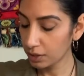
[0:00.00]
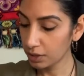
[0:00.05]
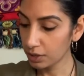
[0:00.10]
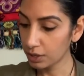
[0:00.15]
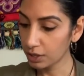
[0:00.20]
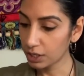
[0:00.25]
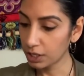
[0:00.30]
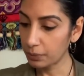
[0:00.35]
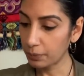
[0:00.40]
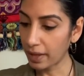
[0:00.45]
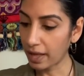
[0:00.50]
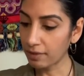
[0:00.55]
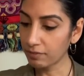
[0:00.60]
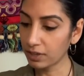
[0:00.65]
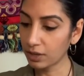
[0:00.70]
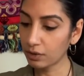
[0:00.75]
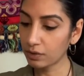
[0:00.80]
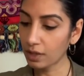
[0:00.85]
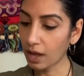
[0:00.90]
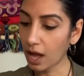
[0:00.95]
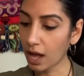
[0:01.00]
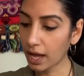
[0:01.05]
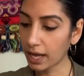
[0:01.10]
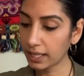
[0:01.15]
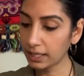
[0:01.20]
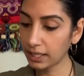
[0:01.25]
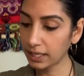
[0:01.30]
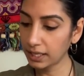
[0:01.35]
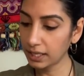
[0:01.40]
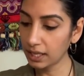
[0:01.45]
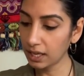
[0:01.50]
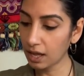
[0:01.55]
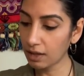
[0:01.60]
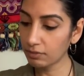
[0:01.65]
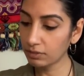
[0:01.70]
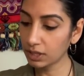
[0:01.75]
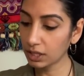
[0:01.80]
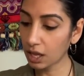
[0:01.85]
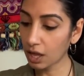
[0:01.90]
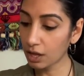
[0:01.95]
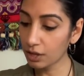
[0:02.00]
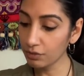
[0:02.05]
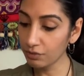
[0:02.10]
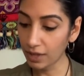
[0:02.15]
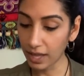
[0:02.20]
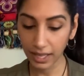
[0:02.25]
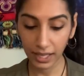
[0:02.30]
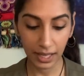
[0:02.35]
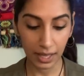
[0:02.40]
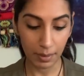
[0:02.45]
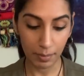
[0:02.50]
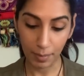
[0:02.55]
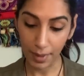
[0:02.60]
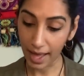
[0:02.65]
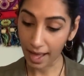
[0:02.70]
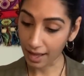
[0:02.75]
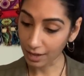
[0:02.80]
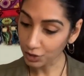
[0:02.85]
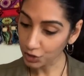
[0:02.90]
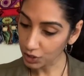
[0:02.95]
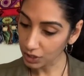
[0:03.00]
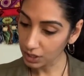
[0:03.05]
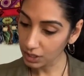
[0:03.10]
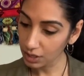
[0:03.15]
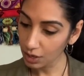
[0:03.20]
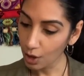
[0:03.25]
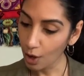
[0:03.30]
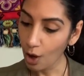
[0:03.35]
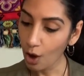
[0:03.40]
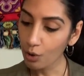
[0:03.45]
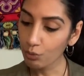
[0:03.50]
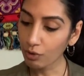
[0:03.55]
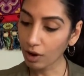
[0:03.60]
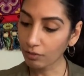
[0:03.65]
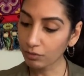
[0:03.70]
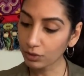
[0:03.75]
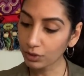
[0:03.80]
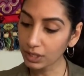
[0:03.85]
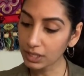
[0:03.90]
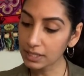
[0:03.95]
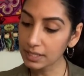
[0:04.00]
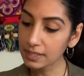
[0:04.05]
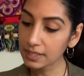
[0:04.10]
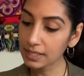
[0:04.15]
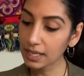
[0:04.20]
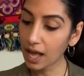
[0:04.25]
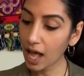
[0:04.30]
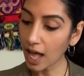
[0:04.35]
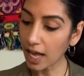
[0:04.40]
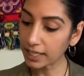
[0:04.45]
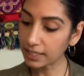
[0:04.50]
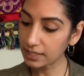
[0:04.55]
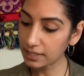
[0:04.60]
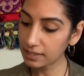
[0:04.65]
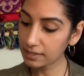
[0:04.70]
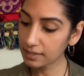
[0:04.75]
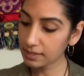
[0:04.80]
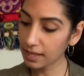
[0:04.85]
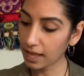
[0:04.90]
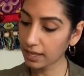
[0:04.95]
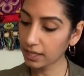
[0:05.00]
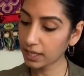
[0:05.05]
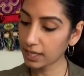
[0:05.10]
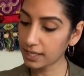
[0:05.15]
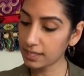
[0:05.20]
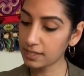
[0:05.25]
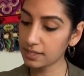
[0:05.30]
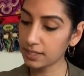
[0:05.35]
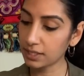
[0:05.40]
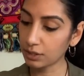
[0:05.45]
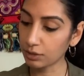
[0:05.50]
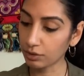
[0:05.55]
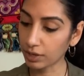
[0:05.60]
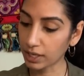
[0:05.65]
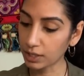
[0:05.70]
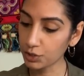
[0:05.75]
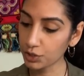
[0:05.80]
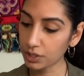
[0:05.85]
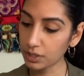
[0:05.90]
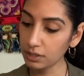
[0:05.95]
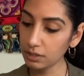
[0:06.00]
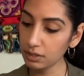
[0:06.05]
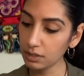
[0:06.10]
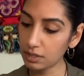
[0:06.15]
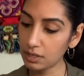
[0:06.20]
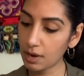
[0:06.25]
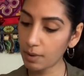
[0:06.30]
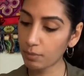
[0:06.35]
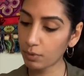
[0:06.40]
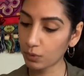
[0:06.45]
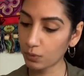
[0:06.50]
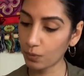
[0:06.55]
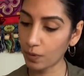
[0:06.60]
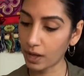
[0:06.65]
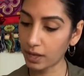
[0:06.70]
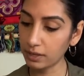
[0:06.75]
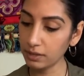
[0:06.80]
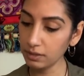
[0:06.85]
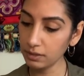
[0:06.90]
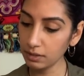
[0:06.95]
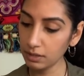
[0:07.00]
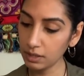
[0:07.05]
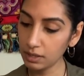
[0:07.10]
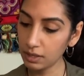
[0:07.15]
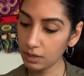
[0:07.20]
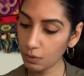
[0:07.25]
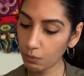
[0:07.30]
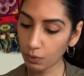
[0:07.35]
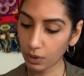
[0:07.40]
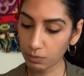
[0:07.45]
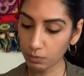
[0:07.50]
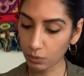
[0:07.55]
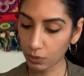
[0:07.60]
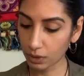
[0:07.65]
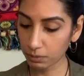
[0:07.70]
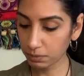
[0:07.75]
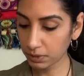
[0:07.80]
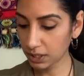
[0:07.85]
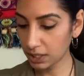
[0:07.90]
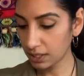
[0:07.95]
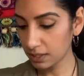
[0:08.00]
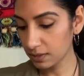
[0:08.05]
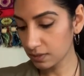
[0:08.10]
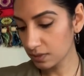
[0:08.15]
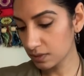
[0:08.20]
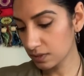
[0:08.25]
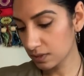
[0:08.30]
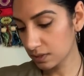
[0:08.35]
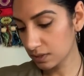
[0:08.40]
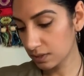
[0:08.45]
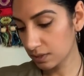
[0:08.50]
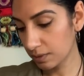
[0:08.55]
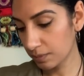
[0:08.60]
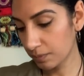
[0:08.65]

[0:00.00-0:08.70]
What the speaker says: You have here the High Lady of love and compassion, reverence, kindness, and consideration. Number one. One more, please.